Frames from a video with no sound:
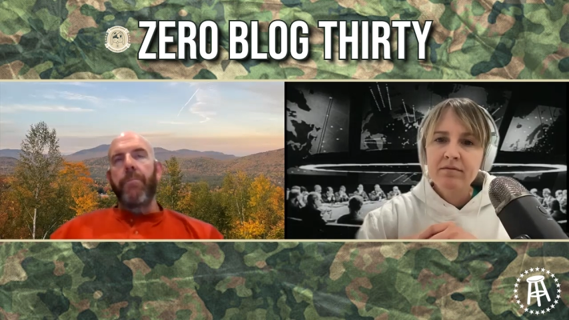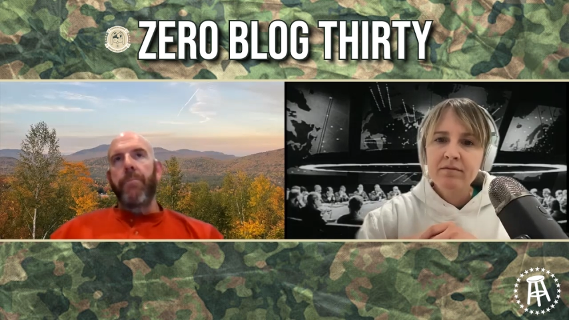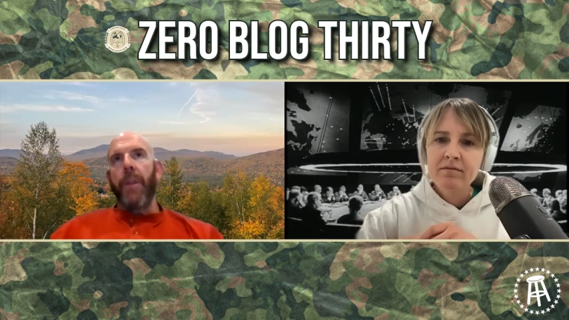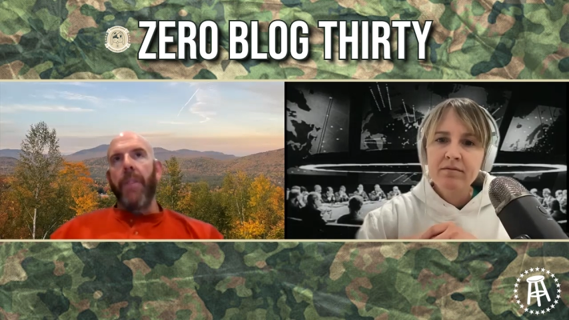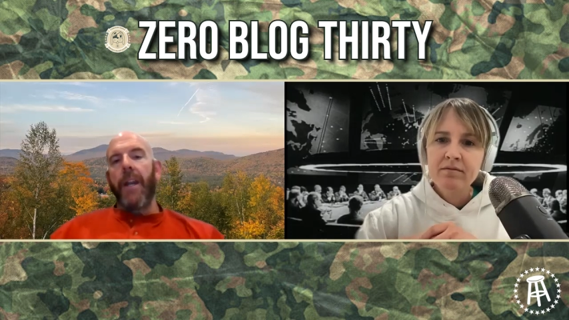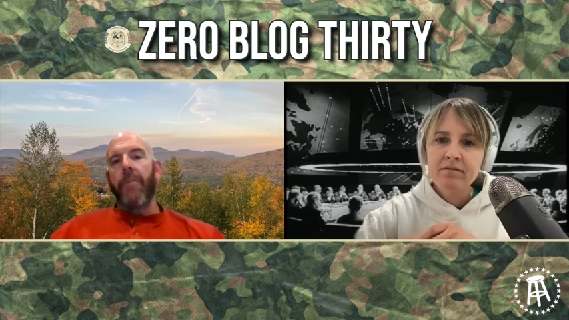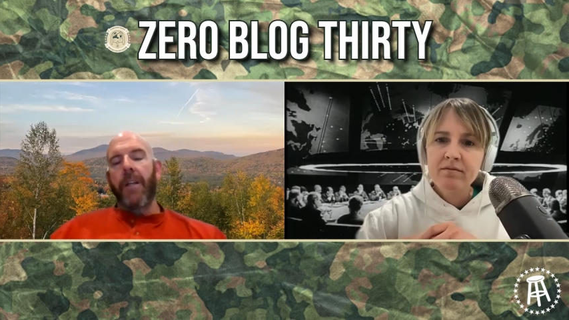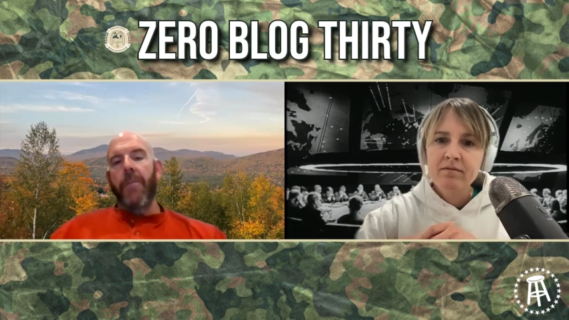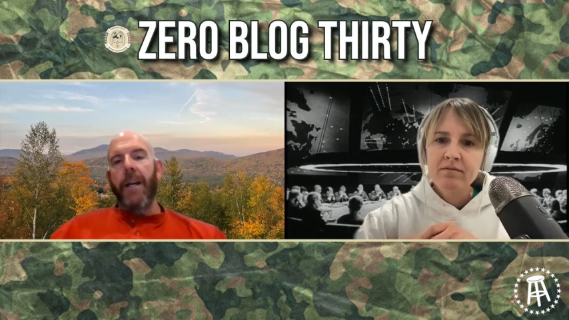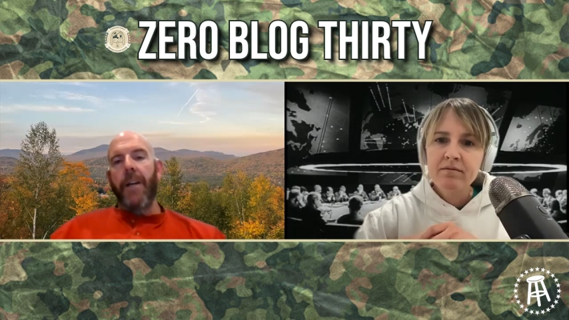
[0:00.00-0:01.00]
Speaker 1: But then I'm going
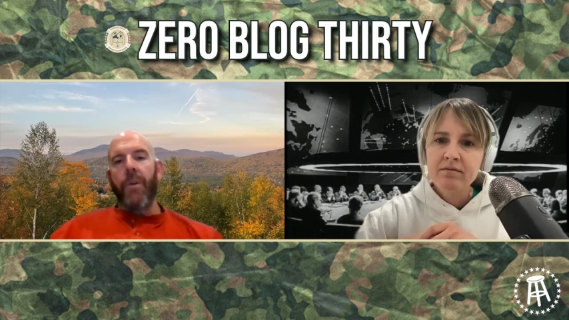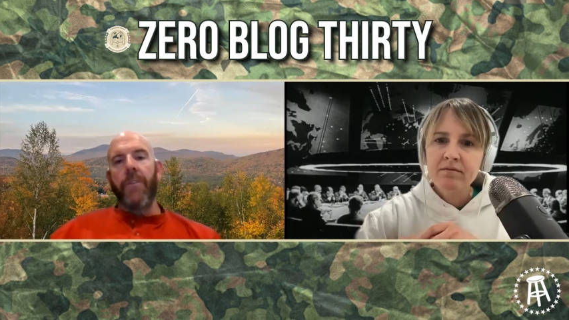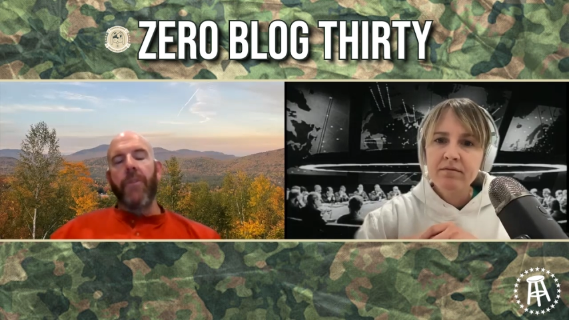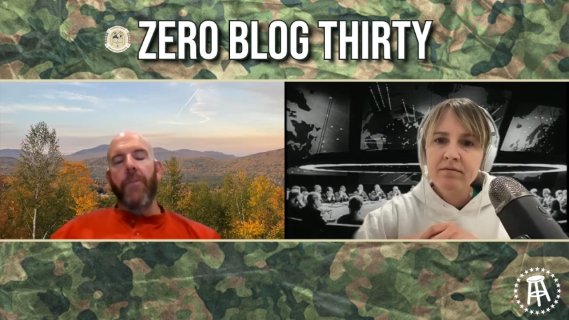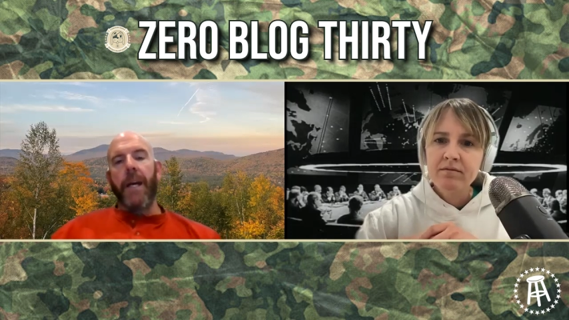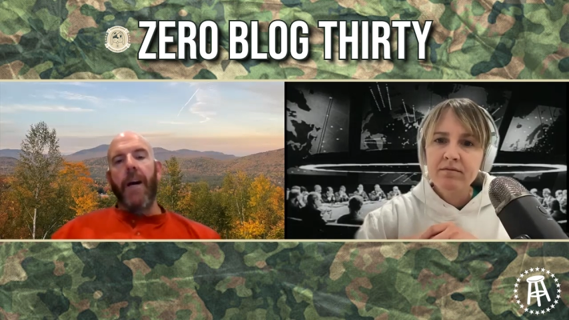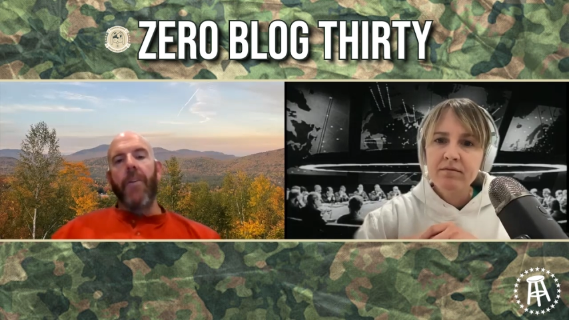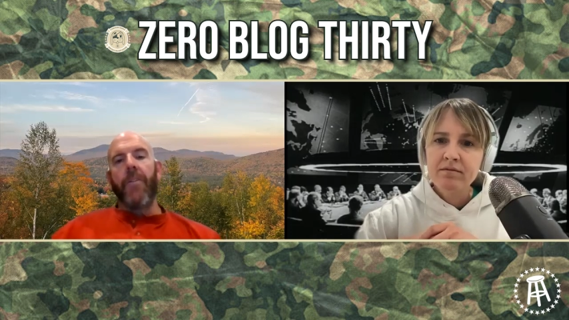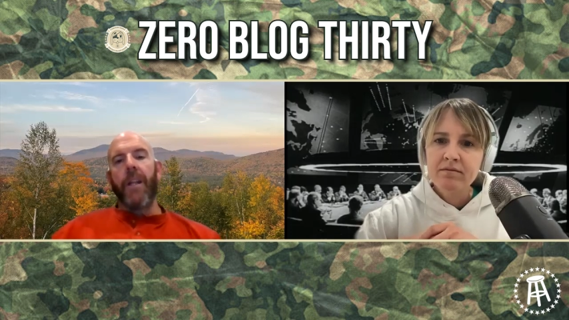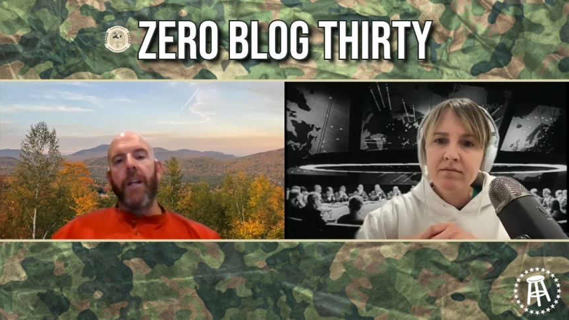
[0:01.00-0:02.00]
to come back a week from
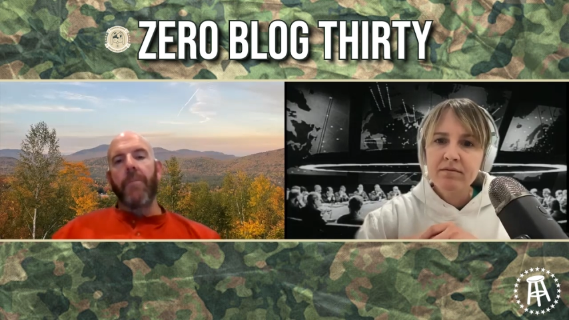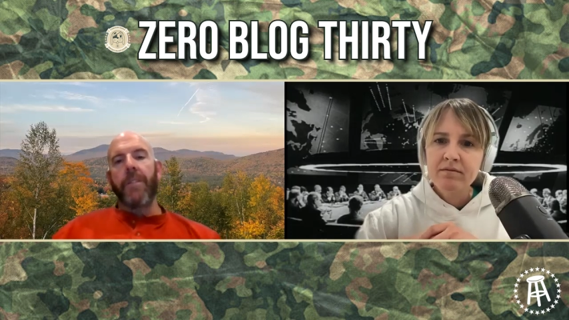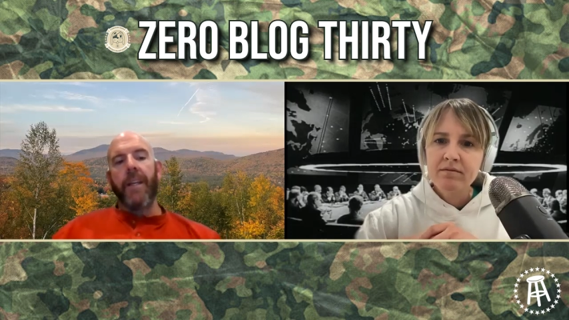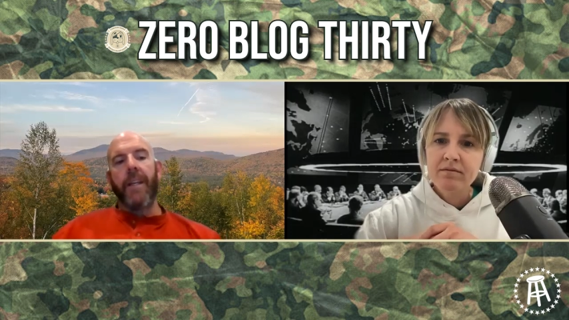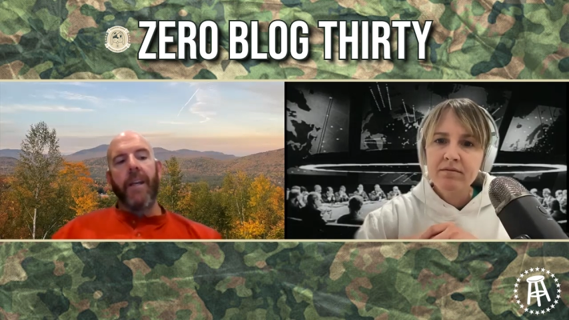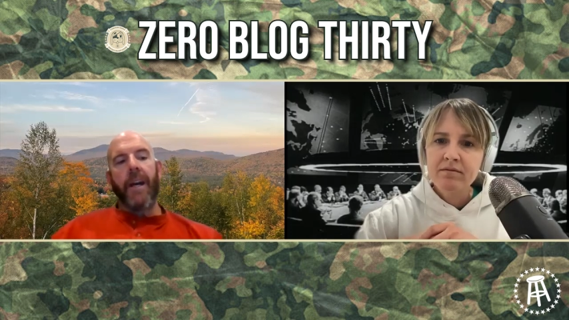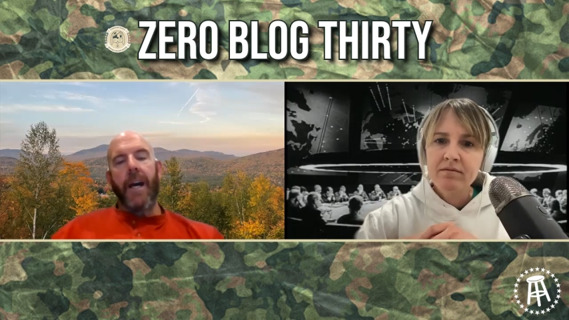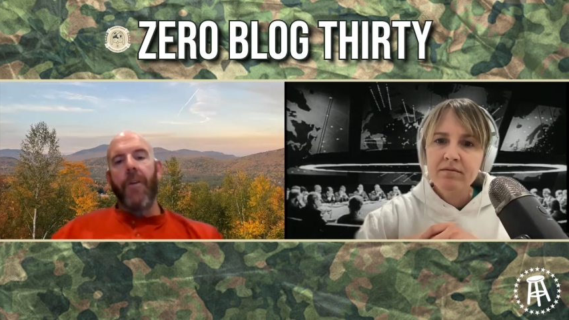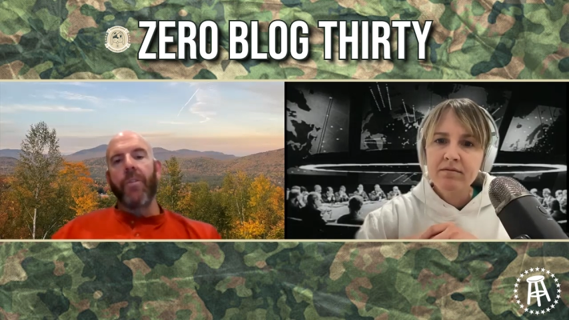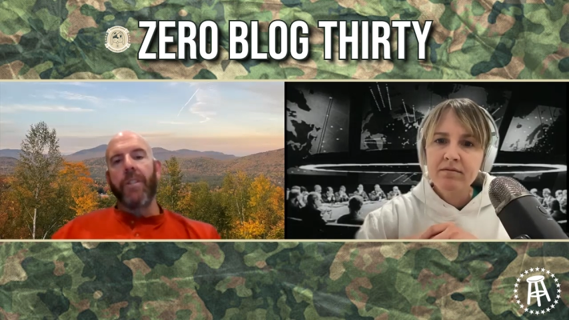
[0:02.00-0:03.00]
now and I'm going to say,
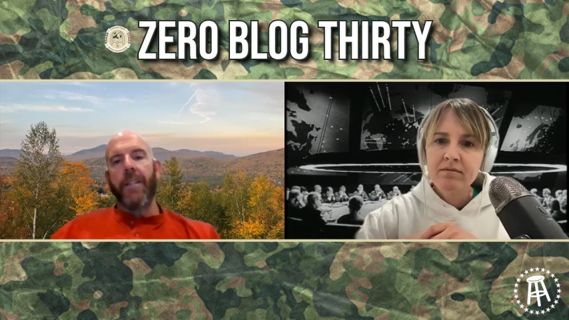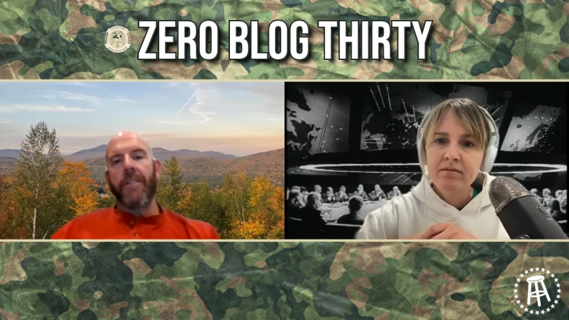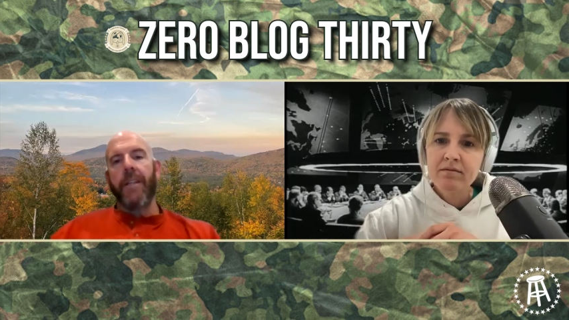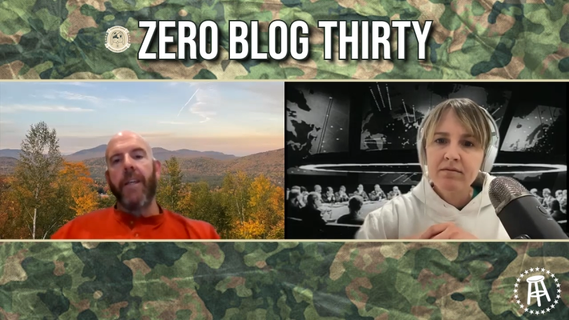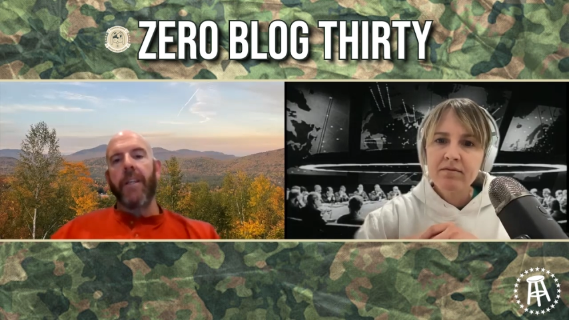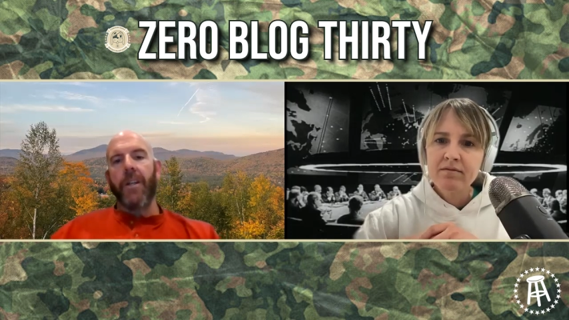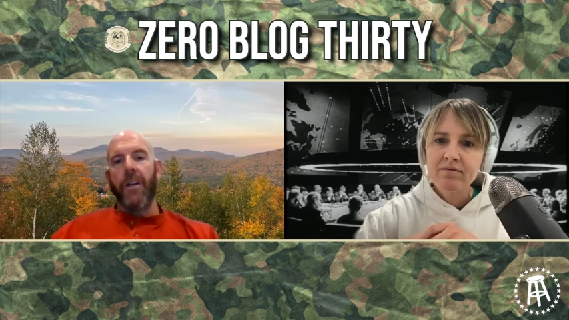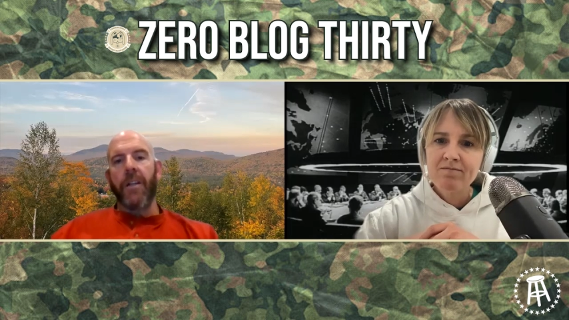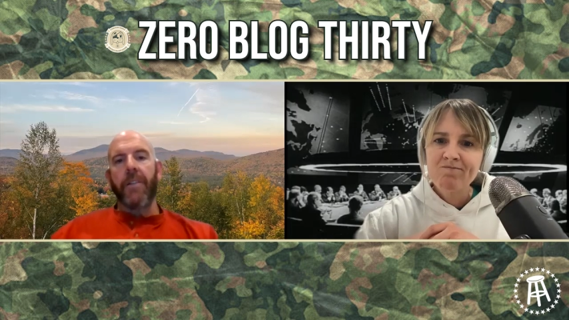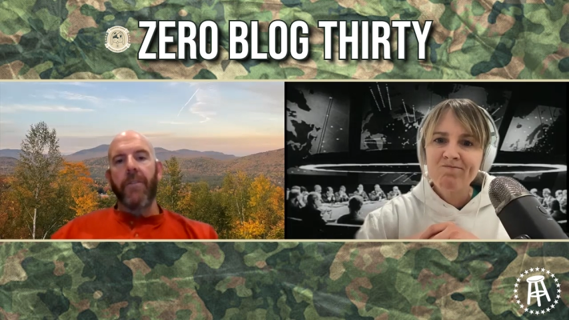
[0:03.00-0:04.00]
how was that steak cooked